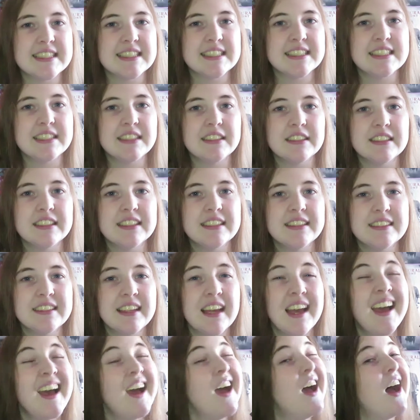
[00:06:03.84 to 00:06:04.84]
to the series.
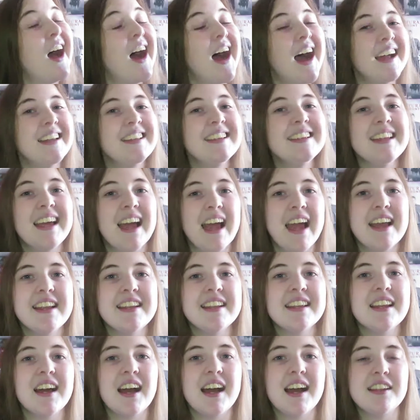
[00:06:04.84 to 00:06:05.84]
I didn't hate
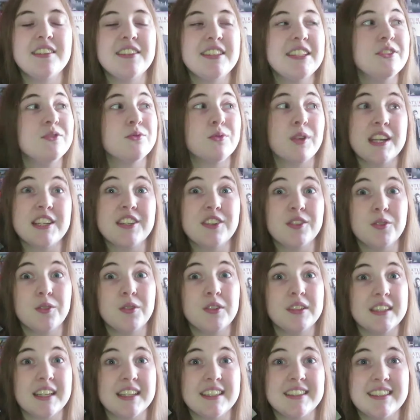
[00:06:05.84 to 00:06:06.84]
it, I did read it
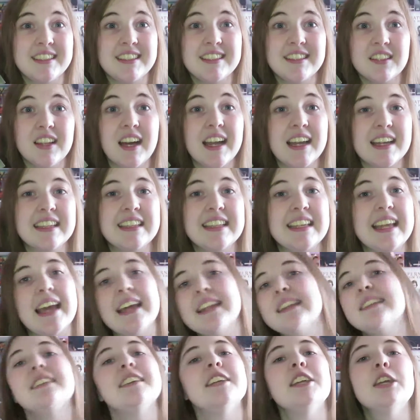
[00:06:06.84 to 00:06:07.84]
all and I did like the
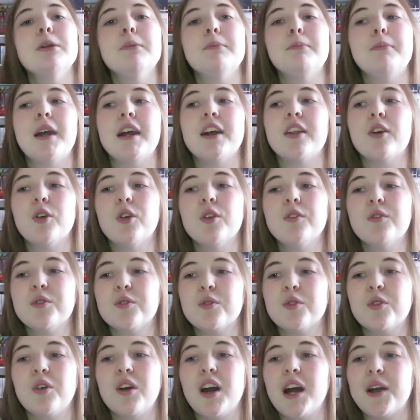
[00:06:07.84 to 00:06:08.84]
ending, but
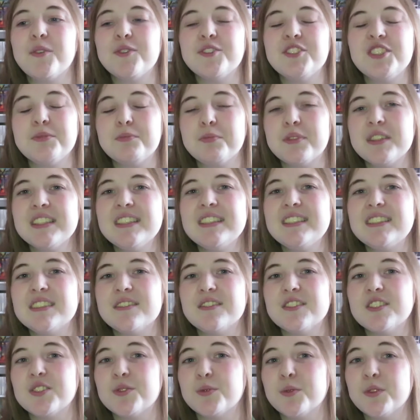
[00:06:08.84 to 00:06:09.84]
overall I was just pretty
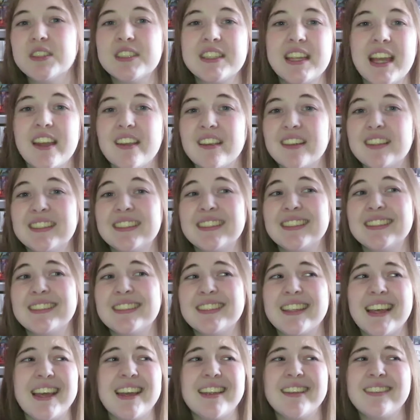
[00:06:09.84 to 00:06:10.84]
indifferent to all the
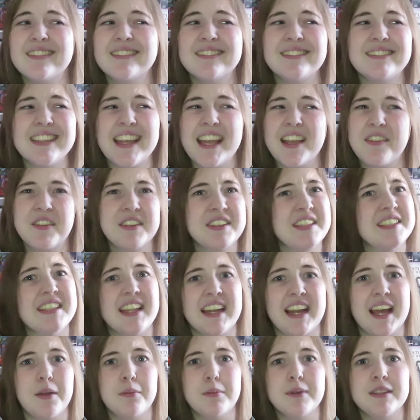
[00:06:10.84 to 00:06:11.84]
characters and everything
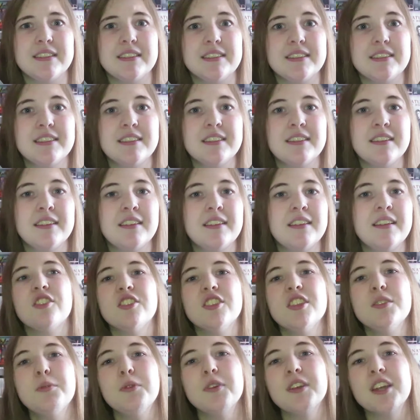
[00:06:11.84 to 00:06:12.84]
that happened. The
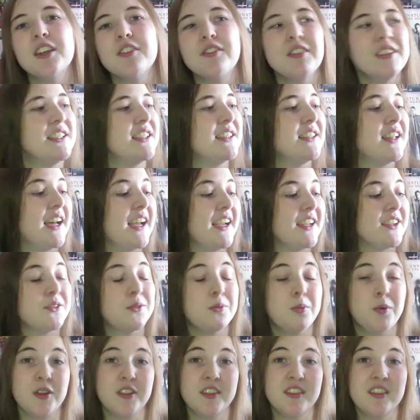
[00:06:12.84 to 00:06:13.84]
only book I really liked
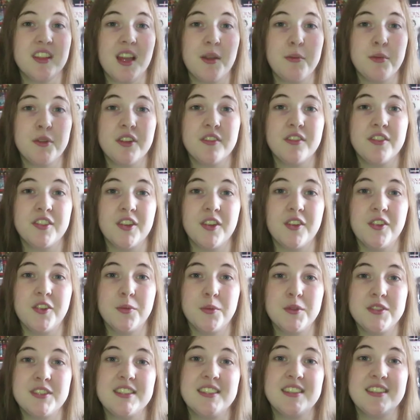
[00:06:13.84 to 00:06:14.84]
was Library of Souls,
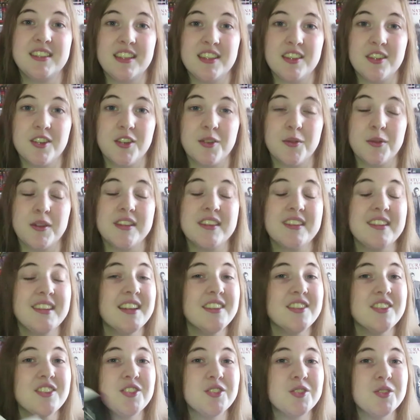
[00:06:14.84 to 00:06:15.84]
which is the third one. The
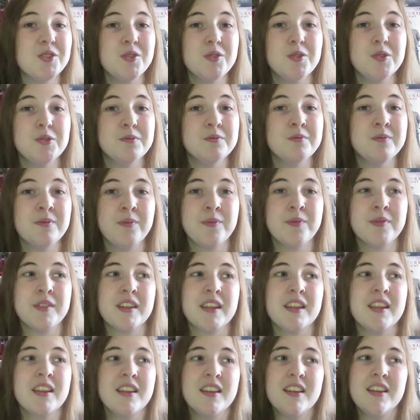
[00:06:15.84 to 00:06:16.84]
other two
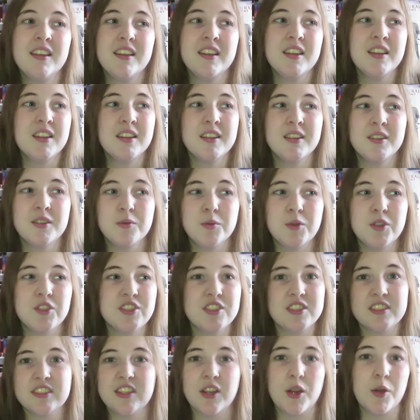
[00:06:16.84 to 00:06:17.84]
were
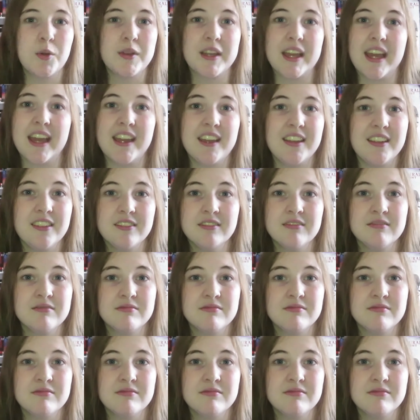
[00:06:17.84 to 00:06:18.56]
just okay.